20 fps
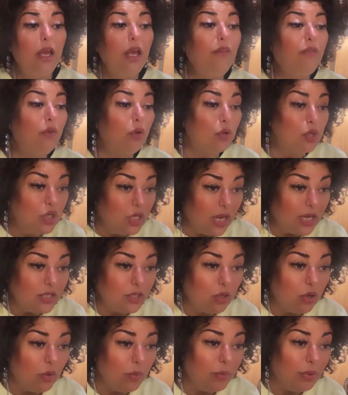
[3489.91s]
If you're
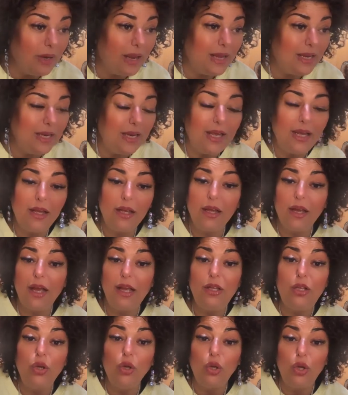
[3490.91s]
just complaining
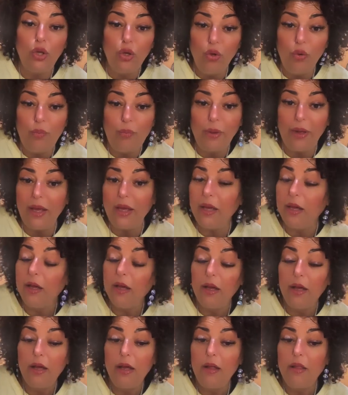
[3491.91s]
and you're looping,